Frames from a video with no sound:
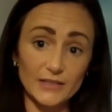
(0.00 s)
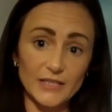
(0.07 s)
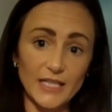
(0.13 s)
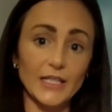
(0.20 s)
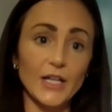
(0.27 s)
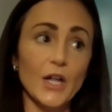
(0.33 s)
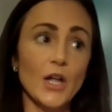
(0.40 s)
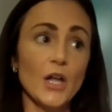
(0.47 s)

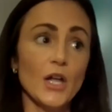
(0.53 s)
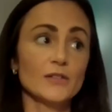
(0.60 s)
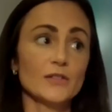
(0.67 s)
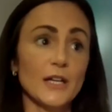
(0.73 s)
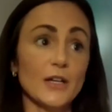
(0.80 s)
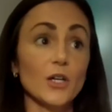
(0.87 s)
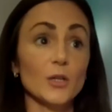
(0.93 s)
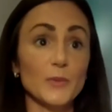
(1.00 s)
Like,
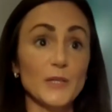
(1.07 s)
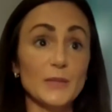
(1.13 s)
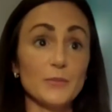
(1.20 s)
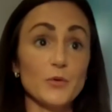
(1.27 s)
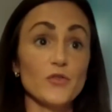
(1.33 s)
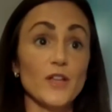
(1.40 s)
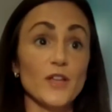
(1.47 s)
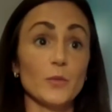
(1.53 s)
there are
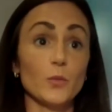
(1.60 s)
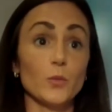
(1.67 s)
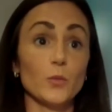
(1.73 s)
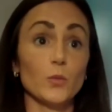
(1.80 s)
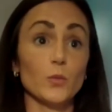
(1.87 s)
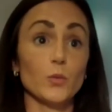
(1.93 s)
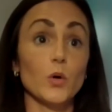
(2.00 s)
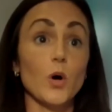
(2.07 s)
people that
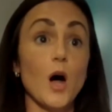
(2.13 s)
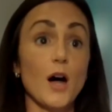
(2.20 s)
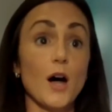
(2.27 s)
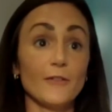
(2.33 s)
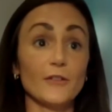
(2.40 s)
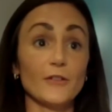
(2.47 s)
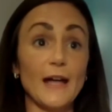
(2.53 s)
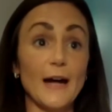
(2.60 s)
will
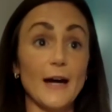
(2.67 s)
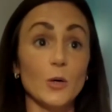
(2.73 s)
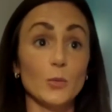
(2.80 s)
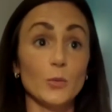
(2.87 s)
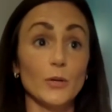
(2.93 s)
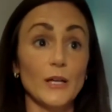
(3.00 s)
offer to help